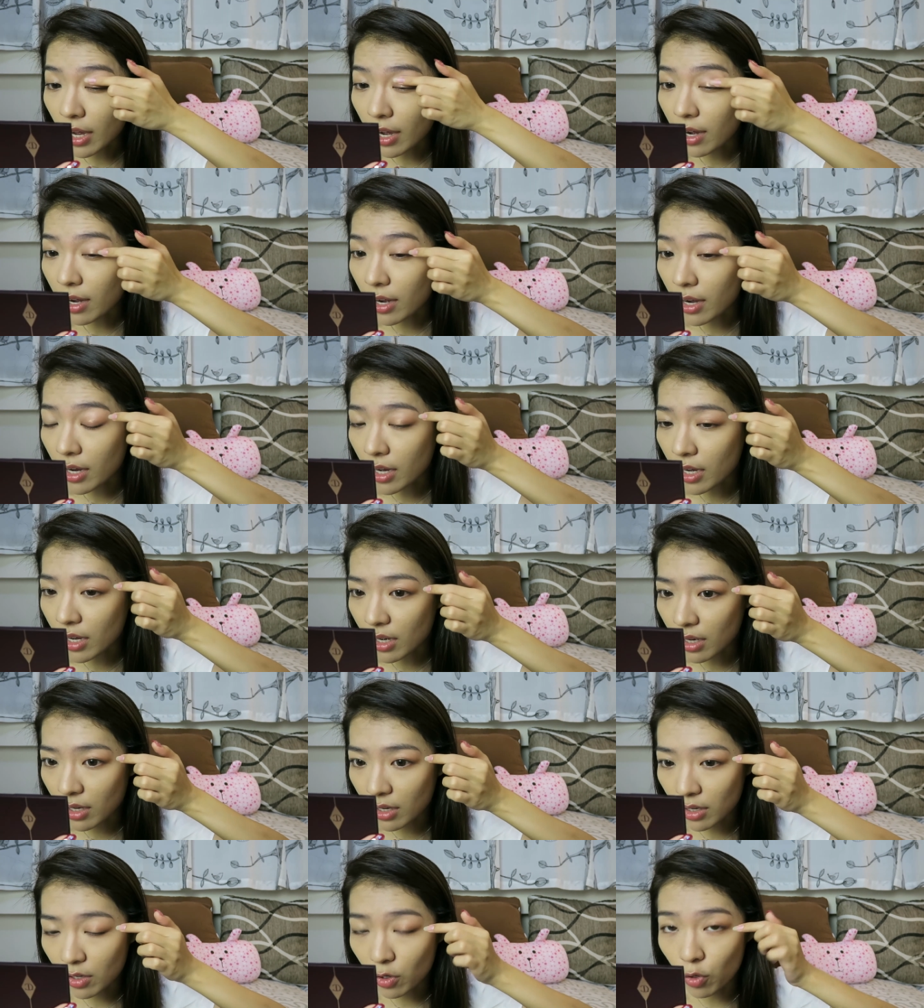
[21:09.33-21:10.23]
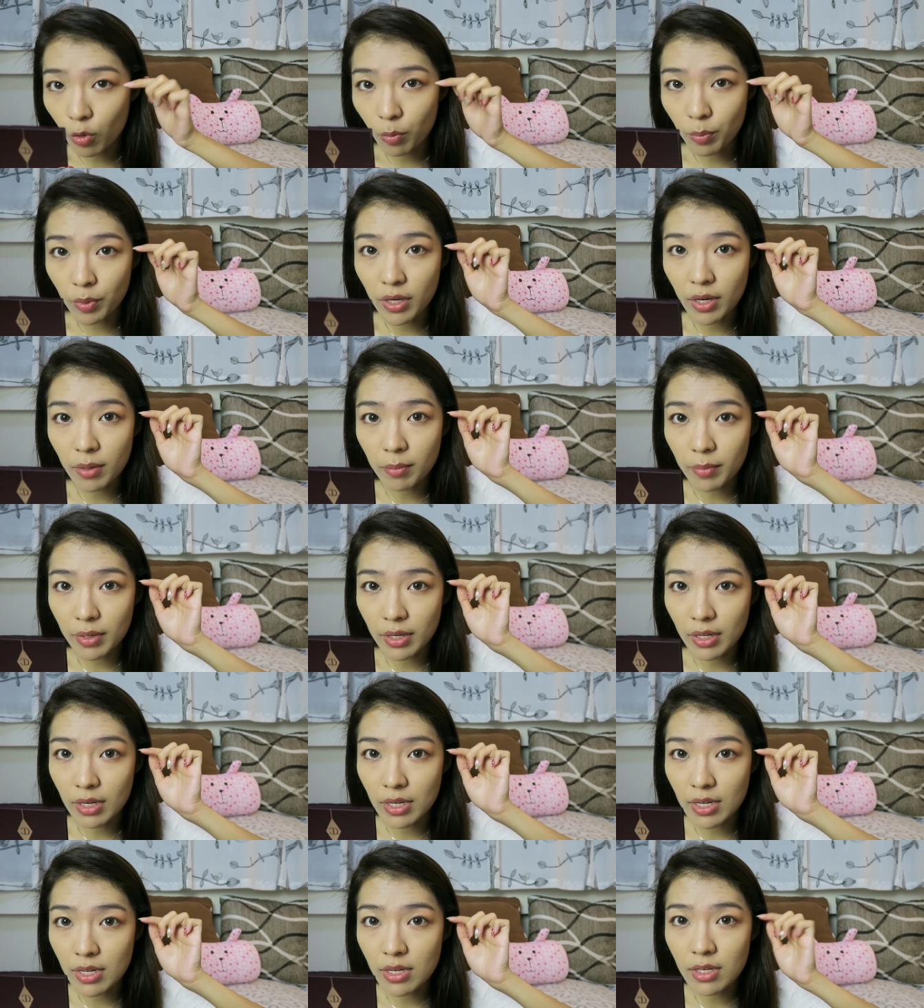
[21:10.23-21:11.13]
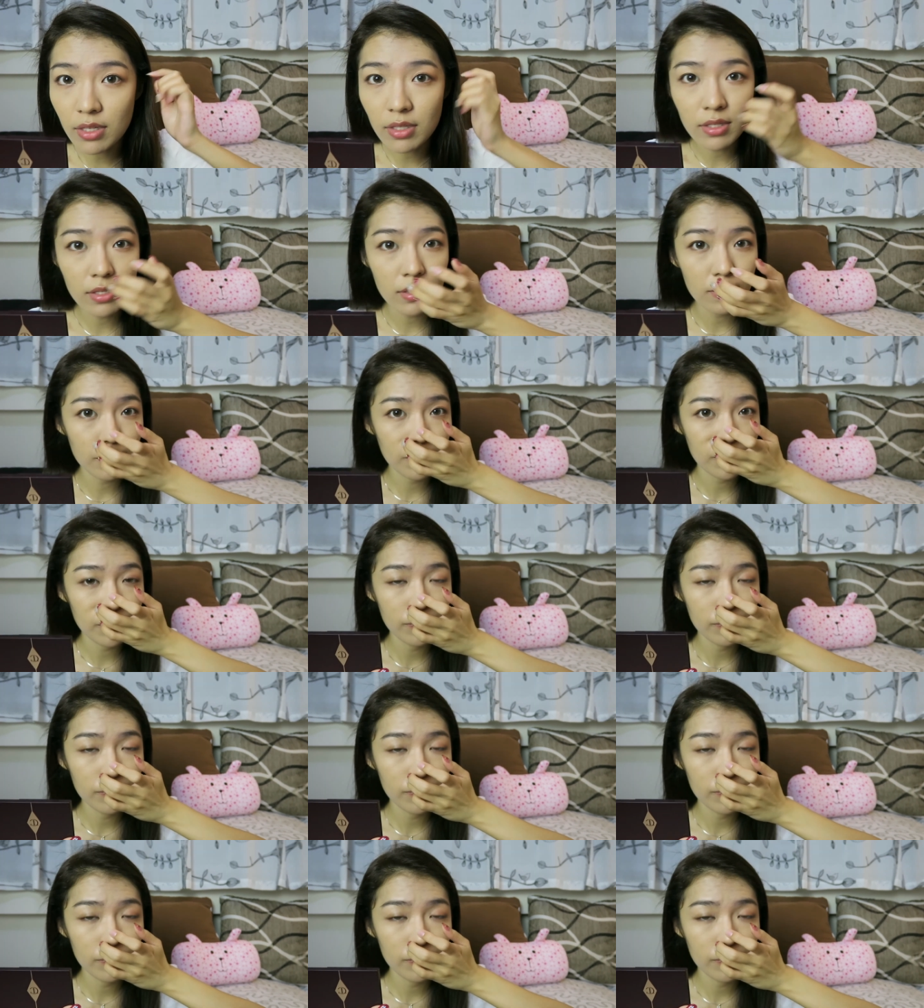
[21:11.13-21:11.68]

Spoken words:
I open up my lids,